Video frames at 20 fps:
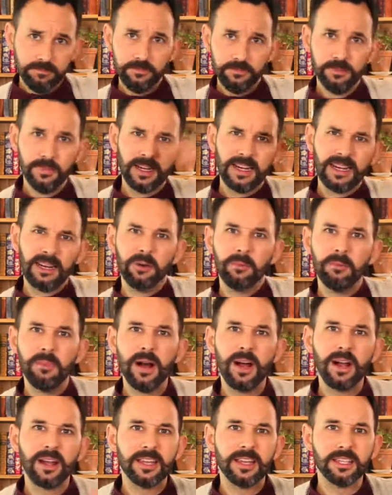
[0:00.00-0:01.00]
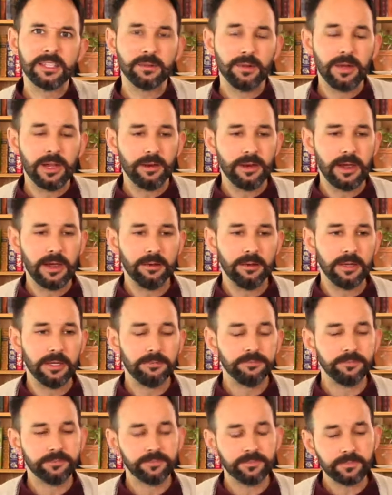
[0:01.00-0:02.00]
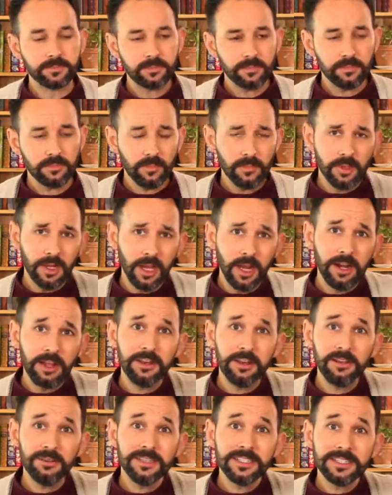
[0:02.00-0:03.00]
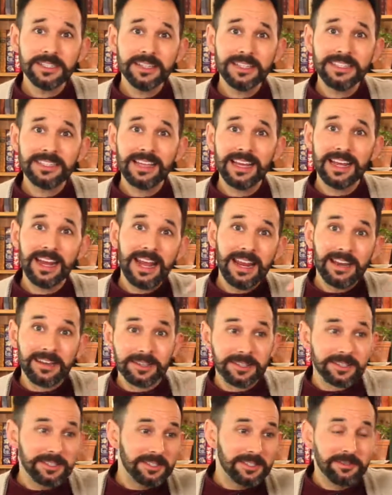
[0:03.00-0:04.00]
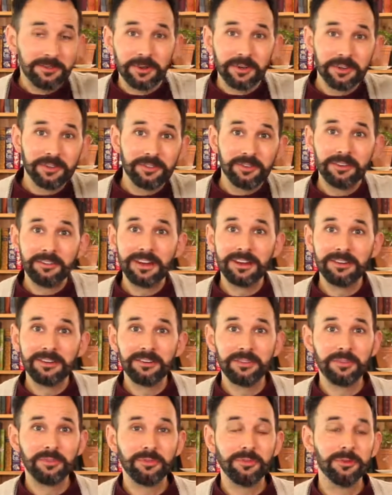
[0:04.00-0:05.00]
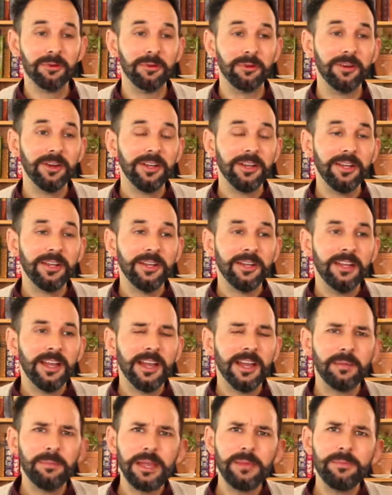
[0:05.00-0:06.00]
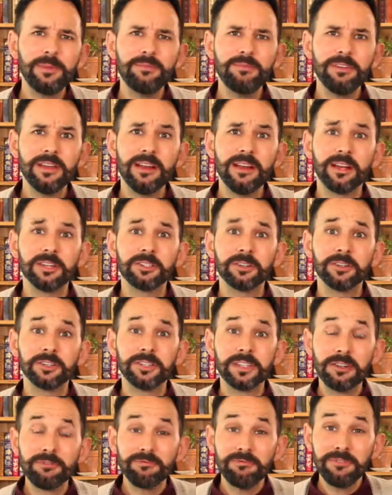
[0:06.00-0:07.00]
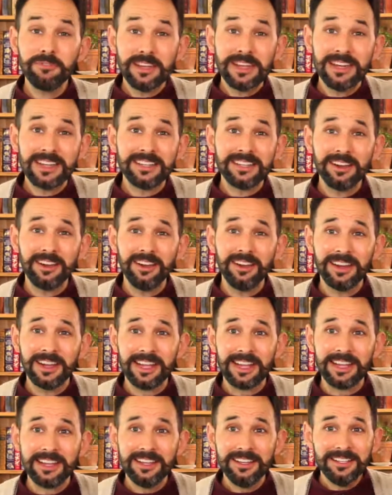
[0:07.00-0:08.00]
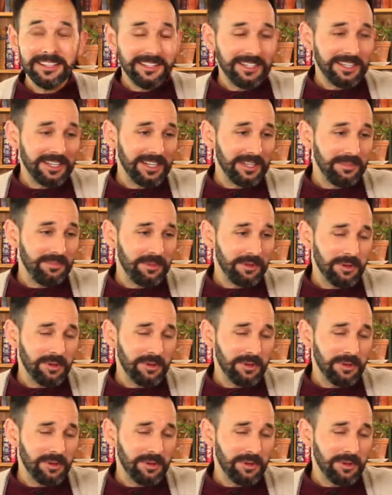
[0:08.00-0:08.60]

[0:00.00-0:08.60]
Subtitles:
like a little market square area, and I noticed these little ants wandering around on the floor, and it made me realise, gosh, they're really tiny. And if you